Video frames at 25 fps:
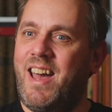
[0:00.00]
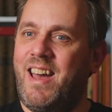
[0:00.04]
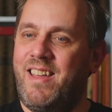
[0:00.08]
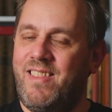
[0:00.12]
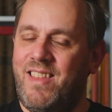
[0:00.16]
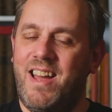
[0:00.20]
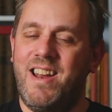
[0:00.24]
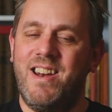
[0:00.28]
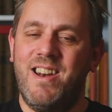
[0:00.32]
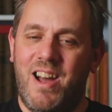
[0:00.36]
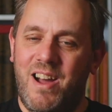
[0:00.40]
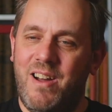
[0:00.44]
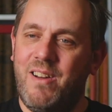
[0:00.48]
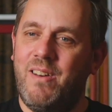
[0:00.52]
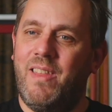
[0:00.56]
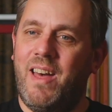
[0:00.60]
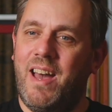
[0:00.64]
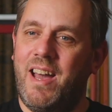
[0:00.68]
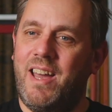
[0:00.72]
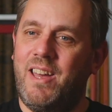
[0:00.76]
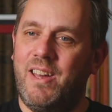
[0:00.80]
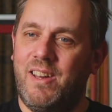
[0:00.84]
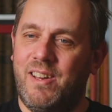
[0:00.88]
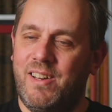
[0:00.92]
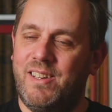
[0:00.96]
They know they're
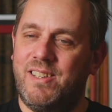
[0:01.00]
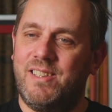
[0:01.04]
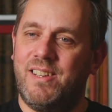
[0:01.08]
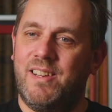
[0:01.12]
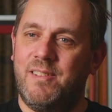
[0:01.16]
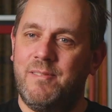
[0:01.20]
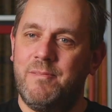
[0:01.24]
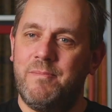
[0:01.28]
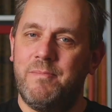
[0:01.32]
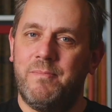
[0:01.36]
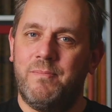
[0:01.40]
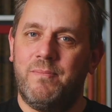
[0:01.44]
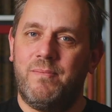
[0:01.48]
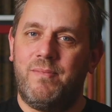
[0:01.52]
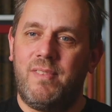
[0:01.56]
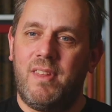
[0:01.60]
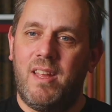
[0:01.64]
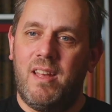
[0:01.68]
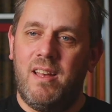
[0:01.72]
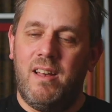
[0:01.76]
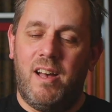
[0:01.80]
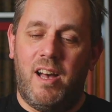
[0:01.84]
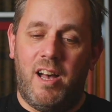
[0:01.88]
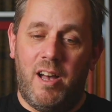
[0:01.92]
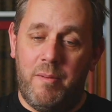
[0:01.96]
good.
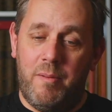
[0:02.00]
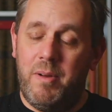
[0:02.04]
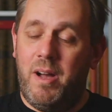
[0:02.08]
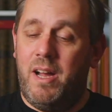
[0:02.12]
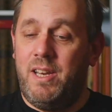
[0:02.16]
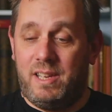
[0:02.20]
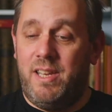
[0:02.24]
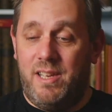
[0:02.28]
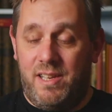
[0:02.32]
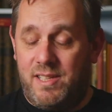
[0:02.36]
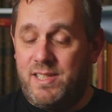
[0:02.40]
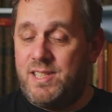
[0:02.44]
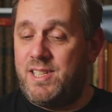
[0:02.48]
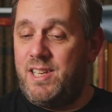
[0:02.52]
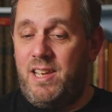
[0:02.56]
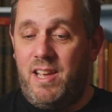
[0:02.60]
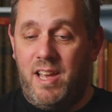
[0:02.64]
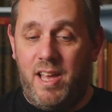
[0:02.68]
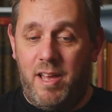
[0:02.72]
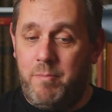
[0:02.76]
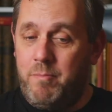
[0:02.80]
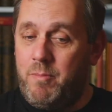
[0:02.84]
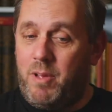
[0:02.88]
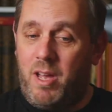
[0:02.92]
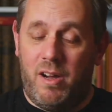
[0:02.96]
And you can see
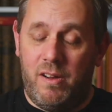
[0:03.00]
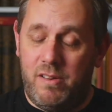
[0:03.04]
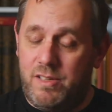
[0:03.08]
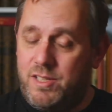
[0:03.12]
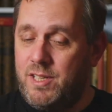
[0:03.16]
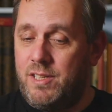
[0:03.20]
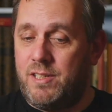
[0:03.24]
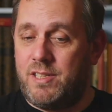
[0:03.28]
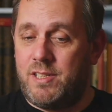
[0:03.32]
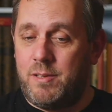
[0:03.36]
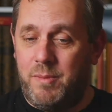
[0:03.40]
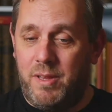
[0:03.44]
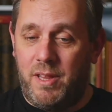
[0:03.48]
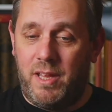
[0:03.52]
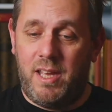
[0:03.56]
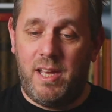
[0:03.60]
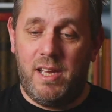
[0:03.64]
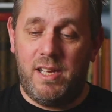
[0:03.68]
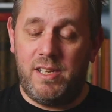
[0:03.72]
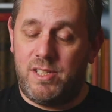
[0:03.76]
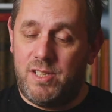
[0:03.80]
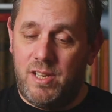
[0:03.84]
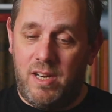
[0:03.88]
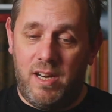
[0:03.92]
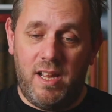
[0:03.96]
him coaching some of the kids.
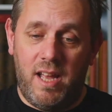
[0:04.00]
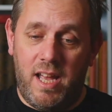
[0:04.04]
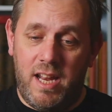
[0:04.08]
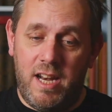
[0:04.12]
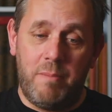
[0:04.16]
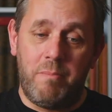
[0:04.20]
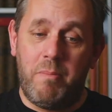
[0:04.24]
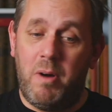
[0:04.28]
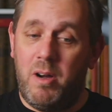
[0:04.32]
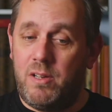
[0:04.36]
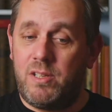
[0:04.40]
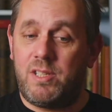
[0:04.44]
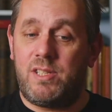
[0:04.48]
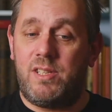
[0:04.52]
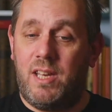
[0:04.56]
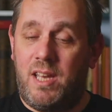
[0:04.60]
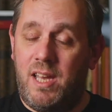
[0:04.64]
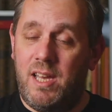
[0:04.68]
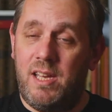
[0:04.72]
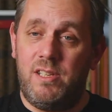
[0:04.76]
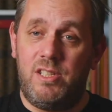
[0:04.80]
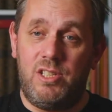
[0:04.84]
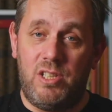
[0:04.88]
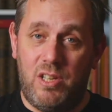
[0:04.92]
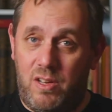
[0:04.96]
And in amongst the
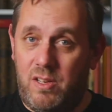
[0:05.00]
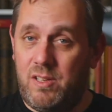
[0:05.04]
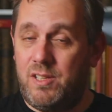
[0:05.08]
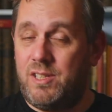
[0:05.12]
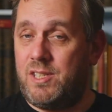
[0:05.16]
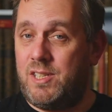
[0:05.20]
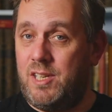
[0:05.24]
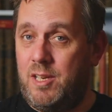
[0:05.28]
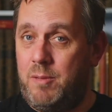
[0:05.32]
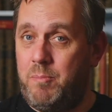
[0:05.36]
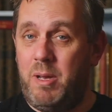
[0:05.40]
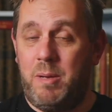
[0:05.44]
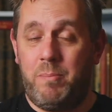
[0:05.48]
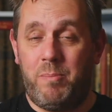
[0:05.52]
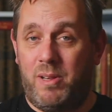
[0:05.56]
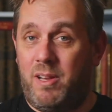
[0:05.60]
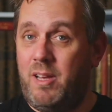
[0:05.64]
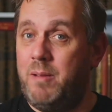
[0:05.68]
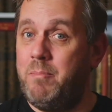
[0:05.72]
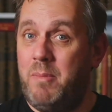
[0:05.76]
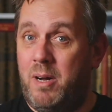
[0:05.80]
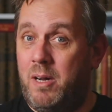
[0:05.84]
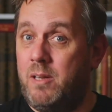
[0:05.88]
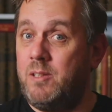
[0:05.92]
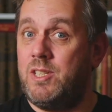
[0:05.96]
kids, you can see people like
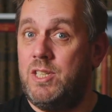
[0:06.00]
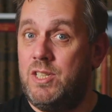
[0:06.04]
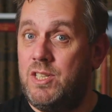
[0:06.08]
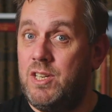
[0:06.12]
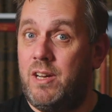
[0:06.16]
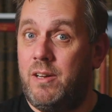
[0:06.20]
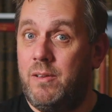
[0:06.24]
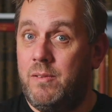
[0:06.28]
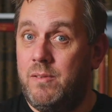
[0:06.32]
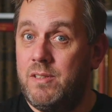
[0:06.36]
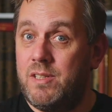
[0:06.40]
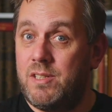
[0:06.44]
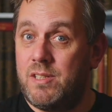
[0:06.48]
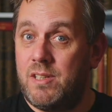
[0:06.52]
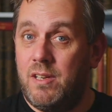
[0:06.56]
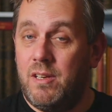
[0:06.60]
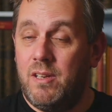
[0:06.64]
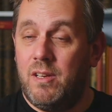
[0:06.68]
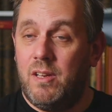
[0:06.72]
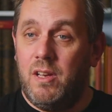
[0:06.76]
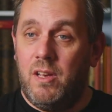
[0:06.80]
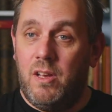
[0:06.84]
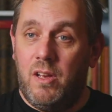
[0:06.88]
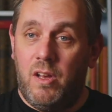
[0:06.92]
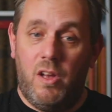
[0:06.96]
Marty Jones,
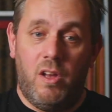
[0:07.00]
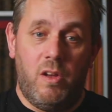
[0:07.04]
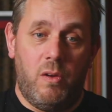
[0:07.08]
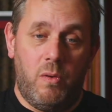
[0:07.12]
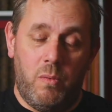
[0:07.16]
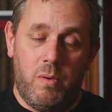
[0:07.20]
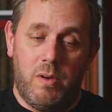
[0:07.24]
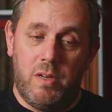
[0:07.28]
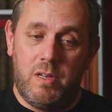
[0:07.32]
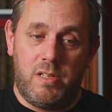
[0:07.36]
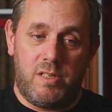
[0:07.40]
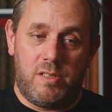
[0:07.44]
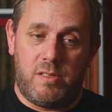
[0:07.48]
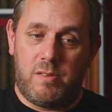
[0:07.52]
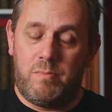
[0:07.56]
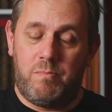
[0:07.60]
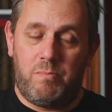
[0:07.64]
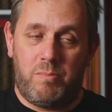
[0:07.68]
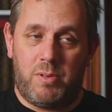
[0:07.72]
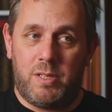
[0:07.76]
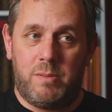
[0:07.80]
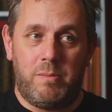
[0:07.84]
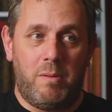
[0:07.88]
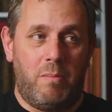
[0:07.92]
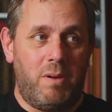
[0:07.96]
who was
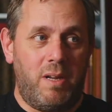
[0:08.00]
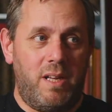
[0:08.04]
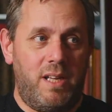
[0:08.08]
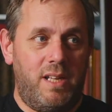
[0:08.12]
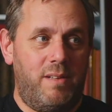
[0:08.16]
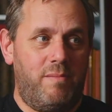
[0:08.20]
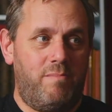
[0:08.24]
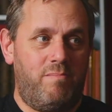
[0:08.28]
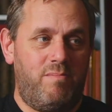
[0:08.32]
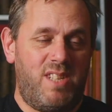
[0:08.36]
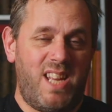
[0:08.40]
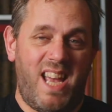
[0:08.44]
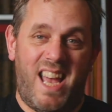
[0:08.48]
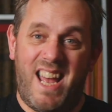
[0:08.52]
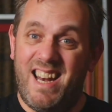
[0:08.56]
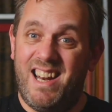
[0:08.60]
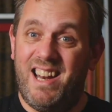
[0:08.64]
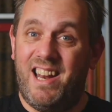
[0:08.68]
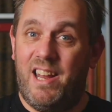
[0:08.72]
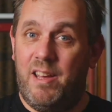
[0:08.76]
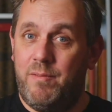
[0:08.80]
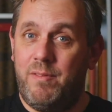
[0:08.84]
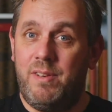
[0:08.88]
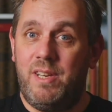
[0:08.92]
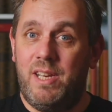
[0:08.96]
probably 10,
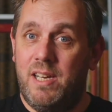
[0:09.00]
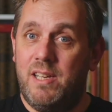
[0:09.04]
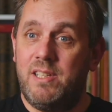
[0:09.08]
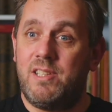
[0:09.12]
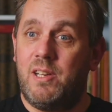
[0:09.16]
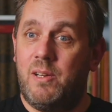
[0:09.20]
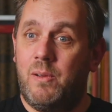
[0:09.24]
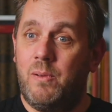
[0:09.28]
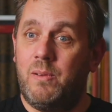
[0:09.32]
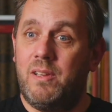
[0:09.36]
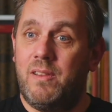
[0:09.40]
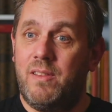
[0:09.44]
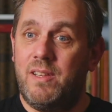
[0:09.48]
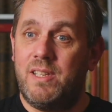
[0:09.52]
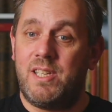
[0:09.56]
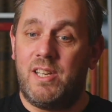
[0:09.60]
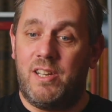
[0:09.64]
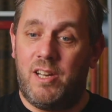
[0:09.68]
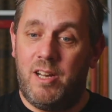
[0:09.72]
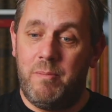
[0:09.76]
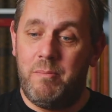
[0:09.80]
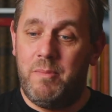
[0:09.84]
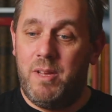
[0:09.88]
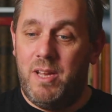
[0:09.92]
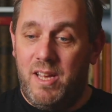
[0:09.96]
11 years old at the
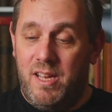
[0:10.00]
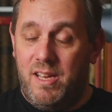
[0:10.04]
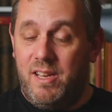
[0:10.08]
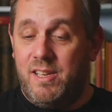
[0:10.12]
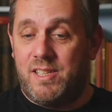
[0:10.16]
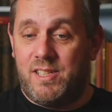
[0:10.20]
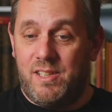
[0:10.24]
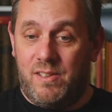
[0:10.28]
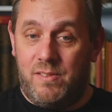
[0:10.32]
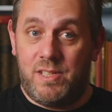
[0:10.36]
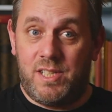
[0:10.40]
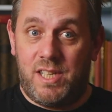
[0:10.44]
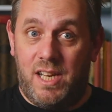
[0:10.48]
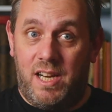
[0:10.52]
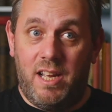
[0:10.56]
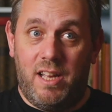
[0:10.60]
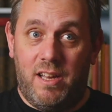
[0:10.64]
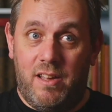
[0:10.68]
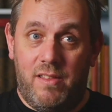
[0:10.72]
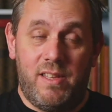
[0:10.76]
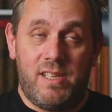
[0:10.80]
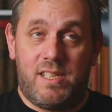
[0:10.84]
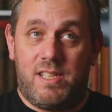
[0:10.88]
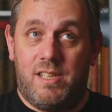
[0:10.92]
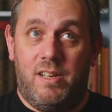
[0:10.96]
time, sort of sitting at the
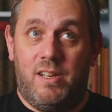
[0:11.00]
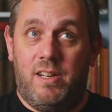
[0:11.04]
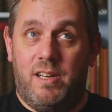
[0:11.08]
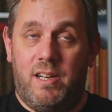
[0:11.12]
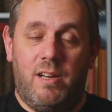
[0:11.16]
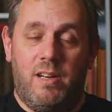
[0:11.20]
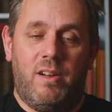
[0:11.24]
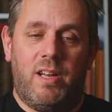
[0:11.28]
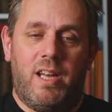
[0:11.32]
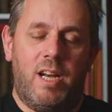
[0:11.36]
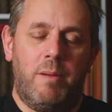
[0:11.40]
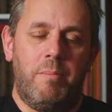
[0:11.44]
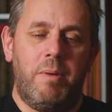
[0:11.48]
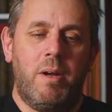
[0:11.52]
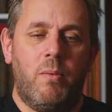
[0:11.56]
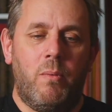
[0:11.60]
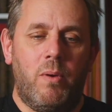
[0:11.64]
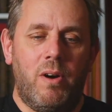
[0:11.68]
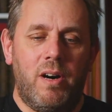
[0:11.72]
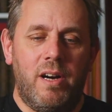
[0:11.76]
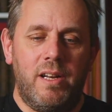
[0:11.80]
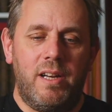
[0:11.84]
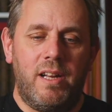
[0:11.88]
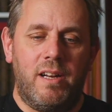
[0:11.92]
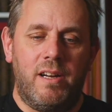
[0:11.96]
side, looking a bit
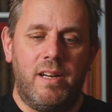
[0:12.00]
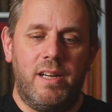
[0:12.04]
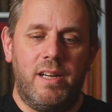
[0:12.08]
wide-eyed.